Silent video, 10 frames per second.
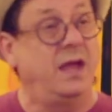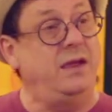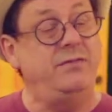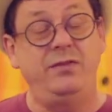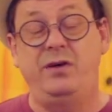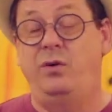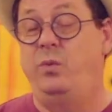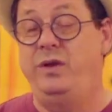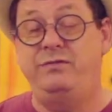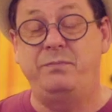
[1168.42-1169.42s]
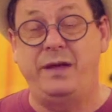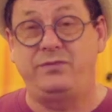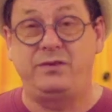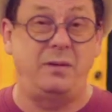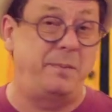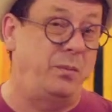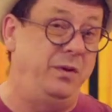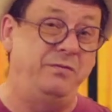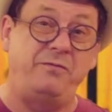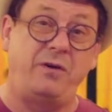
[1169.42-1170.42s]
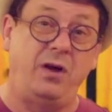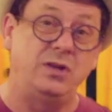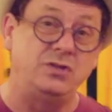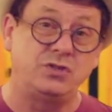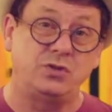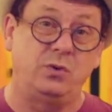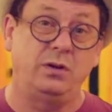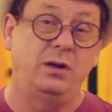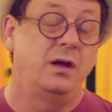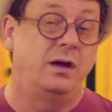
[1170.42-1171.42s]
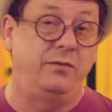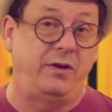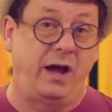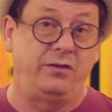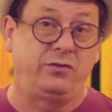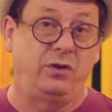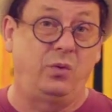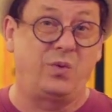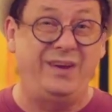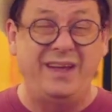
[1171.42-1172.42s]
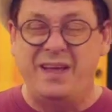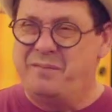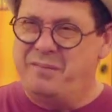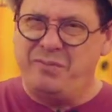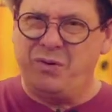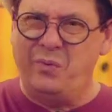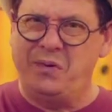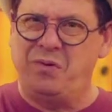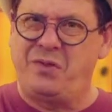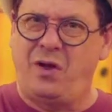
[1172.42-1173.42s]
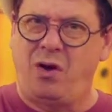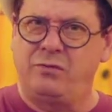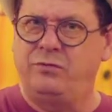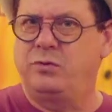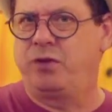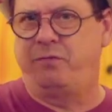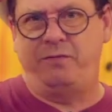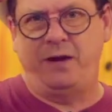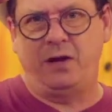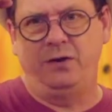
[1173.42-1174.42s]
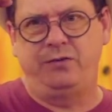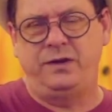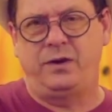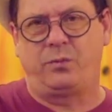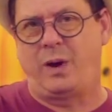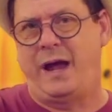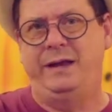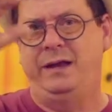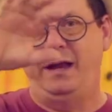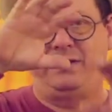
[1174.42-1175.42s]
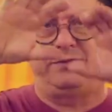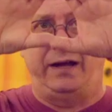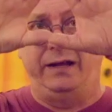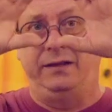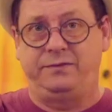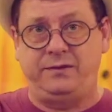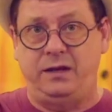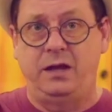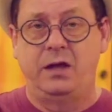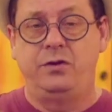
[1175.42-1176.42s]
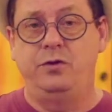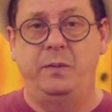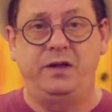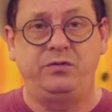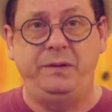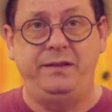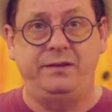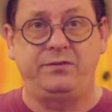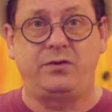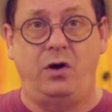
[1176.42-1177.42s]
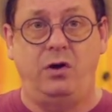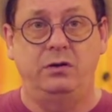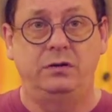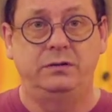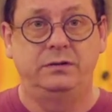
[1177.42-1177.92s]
even though we've messed up and we've fallen short of God's glory. Remember going to the carnival or the fair and seeing a ride that had a sign that said, you must be this tall?